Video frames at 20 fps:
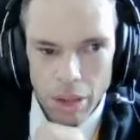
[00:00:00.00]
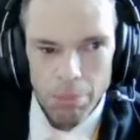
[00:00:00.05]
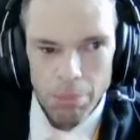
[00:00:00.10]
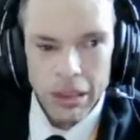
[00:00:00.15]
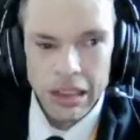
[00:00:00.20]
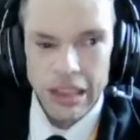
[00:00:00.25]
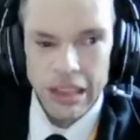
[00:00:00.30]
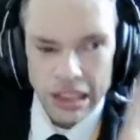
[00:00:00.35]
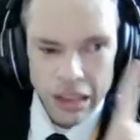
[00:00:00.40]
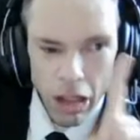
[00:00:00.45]

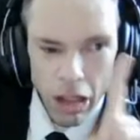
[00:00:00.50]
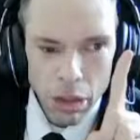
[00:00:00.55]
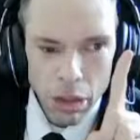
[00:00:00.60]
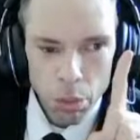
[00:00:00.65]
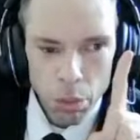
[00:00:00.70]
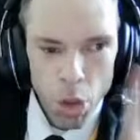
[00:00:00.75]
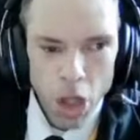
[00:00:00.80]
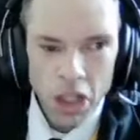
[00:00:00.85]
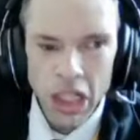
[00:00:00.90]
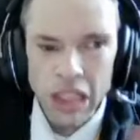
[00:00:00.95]
Because there's
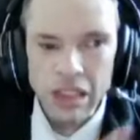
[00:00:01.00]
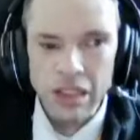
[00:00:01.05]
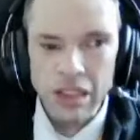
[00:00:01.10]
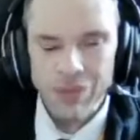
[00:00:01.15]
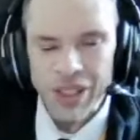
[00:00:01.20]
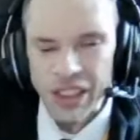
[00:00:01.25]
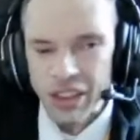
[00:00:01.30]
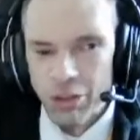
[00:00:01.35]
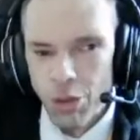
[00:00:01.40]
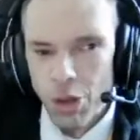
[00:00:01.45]
one
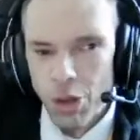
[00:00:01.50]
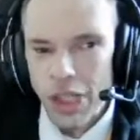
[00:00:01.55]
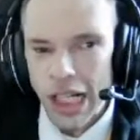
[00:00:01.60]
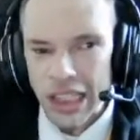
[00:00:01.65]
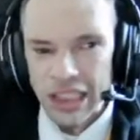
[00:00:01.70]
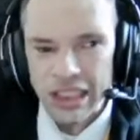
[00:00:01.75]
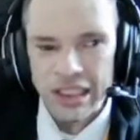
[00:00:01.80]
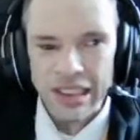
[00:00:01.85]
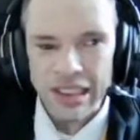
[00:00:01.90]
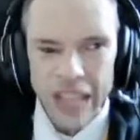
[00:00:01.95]
individual that
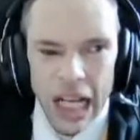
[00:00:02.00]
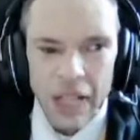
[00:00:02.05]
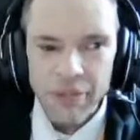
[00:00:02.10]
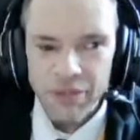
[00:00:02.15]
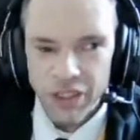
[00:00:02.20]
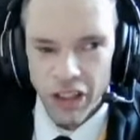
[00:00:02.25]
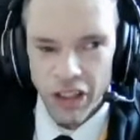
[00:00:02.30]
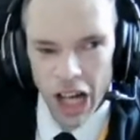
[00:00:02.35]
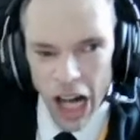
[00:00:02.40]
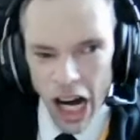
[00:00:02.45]
can save
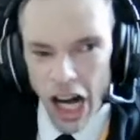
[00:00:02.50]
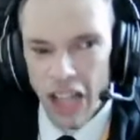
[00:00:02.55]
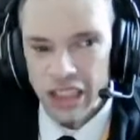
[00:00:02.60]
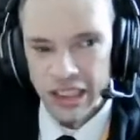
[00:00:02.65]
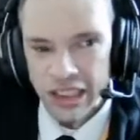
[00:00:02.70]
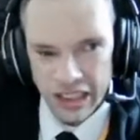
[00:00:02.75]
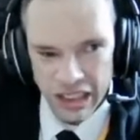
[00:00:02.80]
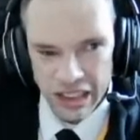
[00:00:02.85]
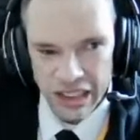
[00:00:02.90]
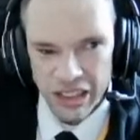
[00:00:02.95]
your
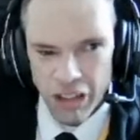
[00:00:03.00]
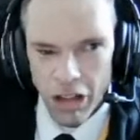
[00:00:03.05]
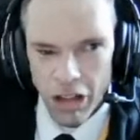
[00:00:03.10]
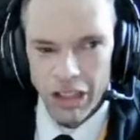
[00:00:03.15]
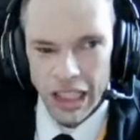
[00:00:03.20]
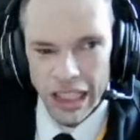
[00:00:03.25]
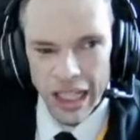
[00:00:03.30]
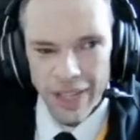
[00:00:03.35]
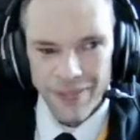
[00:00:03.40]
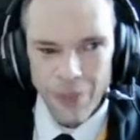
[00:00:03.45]
asses, not
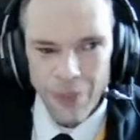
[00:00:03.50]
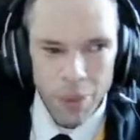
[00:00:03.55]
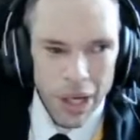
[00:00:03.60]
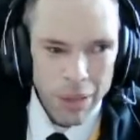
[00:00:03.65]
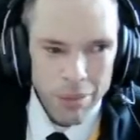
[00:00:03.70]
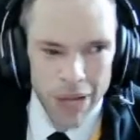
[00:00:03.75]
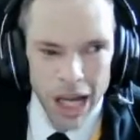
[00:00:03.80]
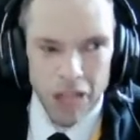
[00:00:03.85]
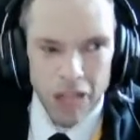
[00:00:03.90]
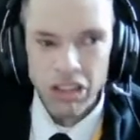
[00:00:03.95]
the other way
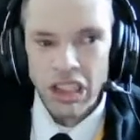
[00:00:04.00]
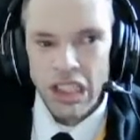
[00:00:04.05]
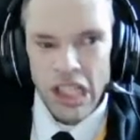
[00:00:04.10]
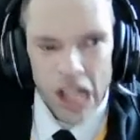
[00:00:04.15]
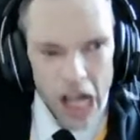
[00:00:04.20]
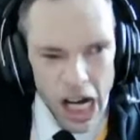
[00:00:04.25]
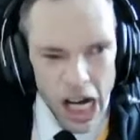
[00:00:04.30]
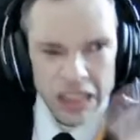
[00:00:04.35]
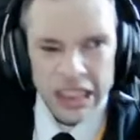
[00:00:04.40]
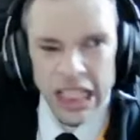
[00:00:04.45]
round.
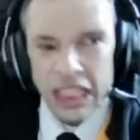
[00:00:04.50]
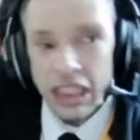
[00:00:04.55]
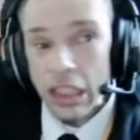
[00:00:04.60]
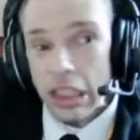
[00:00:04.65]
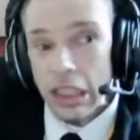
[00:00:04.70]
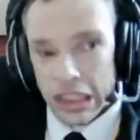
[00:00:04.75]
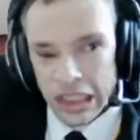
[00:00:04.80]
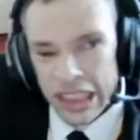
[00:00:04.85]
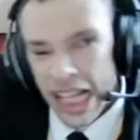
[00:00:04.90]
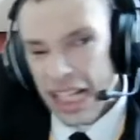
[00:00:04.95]
I said,
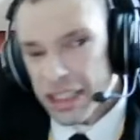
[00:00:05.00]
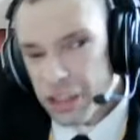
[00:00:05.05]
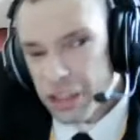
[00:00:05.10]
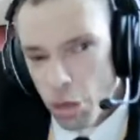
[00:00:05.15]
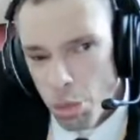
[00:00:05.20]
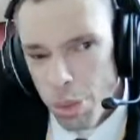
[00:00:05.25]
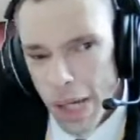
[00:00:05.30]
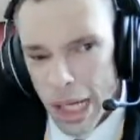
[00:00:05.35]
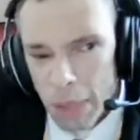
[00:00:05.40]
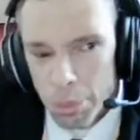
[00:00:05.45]
check
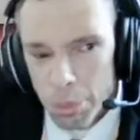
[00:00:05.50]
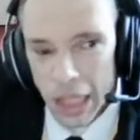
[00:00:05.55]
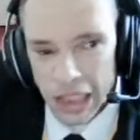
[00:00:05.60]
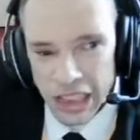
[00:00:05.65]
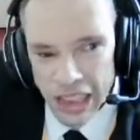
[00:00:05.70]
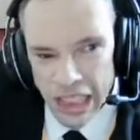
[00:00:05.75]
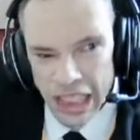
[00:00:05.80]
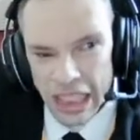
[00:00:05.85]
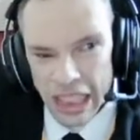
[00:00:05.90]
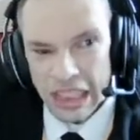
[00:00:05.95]
your railway
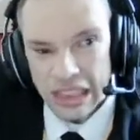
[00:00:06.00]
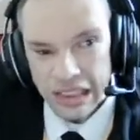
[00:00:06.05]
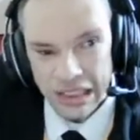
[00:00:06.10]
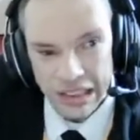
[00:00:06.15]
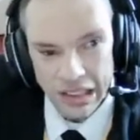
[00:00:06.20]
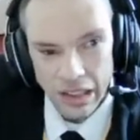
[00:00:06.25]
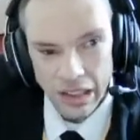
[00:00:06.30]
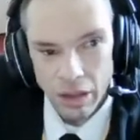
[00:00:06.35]
keys.